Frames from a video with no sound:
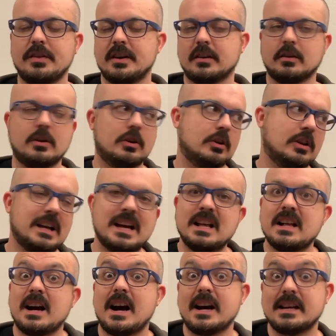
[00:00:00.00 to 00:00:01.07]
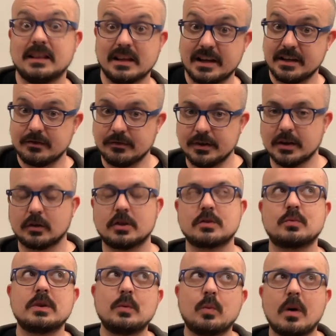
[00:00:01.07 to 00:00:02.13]
their little highlight reel,
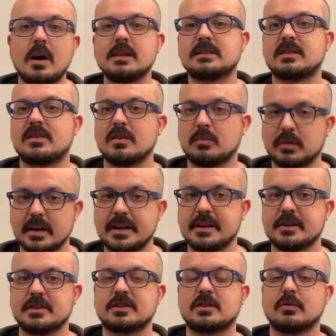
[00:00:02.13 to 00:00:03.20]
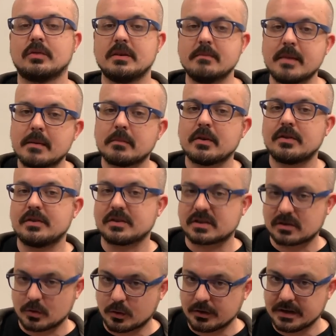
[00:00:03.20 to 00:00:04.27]
because we want the players to remember the
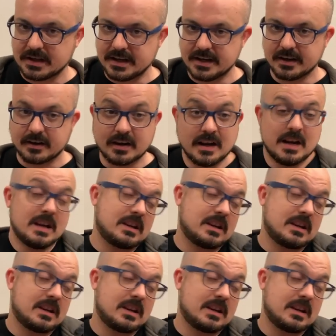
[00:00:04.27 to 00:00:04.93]
story here,